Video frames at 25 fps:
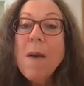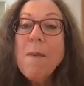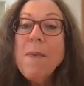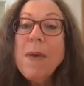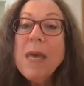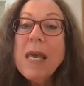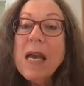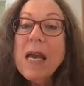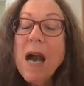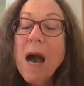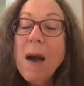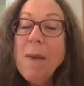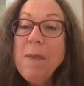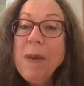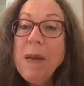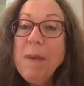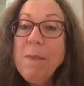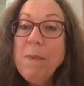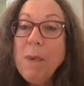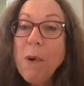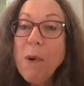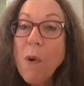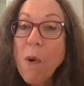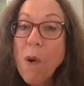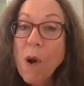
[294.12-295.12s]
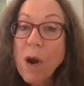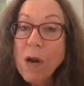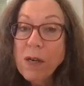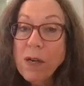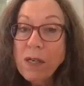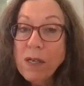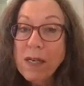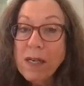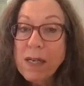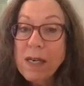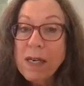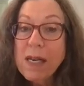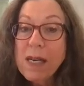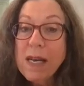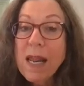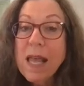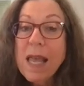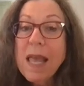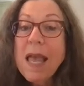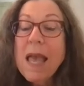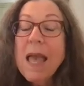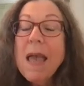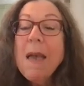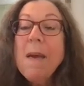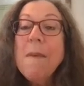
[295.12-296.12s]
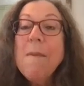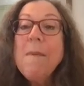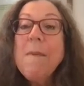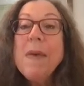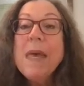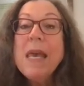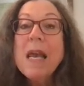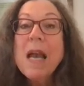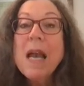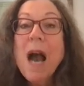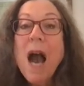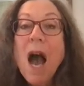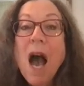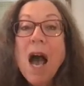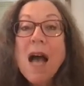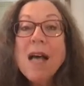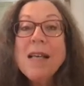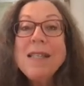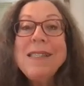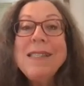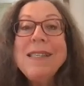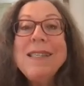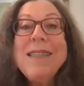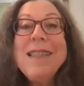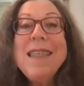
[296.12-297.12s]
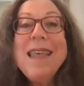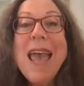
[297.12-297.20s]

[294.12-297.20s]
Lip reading: become important because